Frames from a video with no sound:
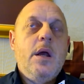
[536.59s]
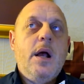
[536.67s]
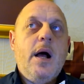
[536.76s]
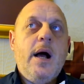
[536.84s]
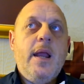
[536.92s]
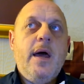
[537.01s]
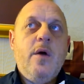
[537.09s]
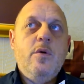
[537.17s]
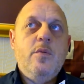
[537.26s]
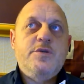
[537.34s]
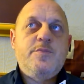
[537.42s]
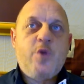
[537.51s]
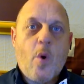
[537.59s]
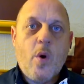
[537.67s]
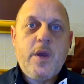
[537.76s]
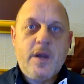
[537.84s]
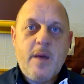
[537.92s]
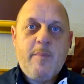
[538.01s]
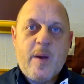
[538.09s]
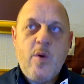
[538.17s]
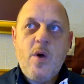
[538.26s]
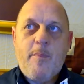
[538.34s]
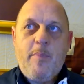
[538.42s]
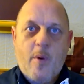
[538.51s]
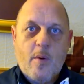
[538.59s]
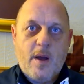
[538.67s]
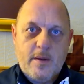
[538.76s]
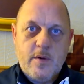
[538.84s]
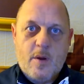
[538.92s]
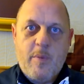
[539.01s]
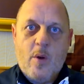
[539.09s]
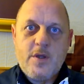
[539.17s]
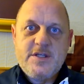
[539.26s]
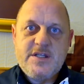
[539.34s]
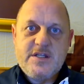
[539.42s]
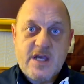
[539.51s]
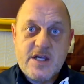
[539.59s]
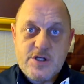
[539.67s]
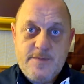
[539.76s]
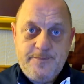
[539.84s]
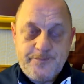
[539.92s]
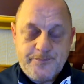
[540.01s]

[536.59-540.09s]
and how it was talking about a policy decision,